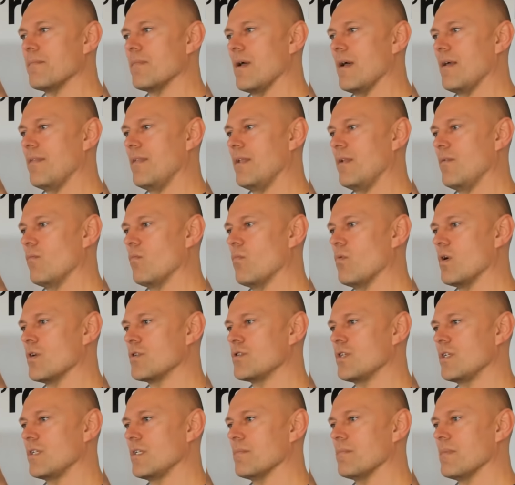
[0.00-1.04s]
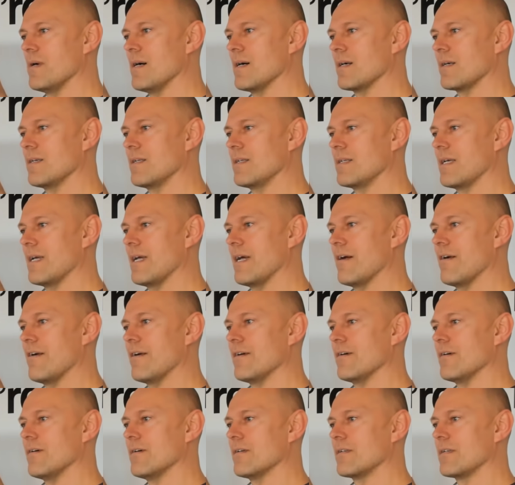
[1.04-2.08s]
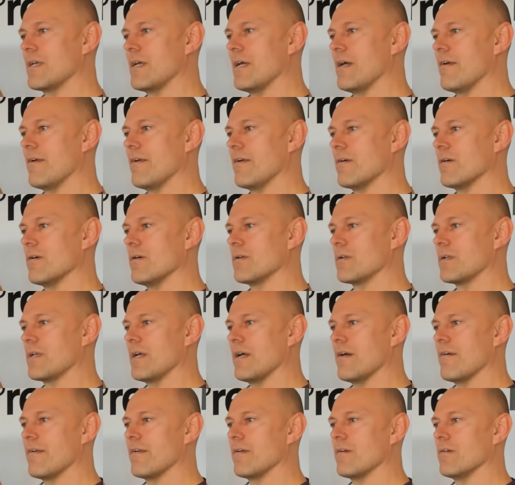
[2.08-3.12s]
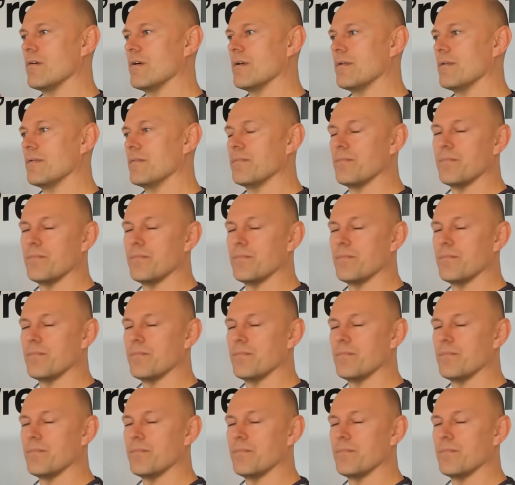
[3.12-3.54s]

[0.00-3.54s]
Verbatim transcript: and then watching the market carry on, carry on, carry on?